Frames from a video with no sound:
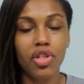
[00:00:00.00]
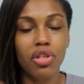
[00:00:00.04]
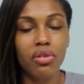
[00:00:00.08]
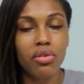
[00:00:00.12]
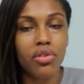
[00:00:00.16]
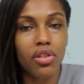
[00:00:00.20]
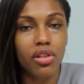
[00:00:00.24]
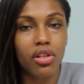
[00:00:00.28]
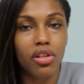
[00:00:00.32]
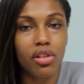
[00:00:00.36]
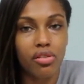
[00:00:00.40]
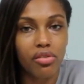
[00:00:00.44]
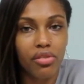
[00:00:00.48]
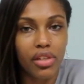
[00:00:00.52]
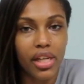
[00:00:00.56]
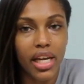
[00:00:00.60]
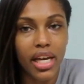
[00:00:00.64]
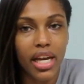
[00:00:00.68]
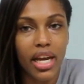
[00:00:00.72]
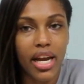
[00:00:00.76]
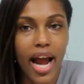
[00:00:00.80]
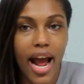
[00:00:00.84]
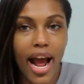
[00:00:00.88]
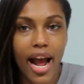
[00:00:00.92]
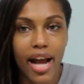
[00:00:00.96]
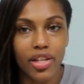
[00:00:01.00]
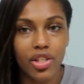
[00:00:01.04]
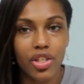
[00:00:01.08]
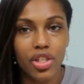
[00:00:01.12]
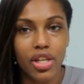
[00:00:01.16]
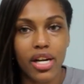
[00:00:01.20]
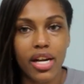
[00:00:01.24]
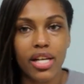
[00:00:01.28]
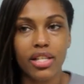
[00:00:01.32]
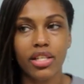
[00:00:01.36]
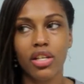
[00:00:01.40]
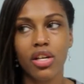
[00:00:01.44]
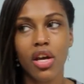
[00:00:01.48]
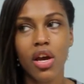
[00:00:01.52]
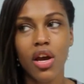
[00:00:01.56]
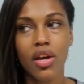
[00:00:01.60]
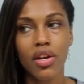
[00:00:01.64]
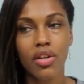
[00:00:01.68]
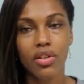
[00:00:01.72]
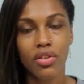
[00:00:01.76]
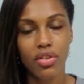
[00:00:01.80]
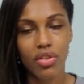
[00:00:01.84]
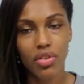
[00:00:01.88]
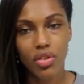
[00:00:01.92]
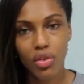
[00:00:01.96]
but she was a Korean actress
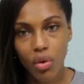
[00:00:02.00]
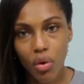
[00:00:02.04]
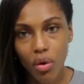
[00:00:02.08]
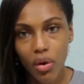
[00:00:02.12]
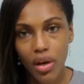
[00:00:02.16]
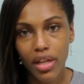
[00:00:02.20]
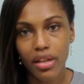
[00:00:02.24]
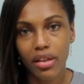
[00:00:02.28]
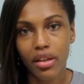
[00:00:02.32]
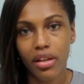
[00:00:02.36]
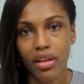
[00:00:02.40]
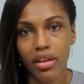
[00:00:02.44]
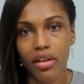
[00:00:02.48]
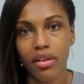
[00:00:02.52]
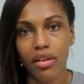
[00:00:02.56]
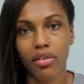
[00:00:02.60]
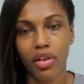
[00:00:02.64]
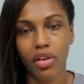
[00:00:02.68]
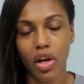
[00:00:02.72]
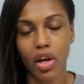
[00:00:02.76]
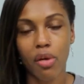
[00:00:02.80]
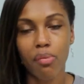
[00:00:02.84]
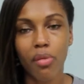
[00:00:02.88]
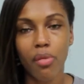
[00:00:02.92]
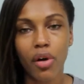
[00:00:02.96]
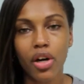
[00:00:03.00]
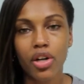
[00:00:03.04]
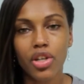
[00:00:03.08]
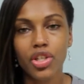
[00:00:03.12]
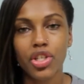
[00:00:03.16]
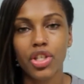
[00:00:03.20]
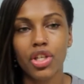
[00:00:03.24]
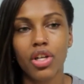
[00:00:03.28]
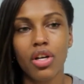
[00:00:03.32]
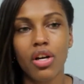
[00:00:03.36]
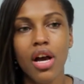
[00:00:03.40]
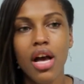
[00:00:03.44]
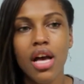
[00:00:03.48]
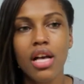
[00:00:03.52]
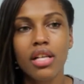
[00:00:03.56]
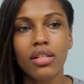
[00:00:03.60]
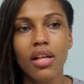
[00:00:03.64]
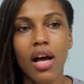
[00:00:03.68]
doing the commercial.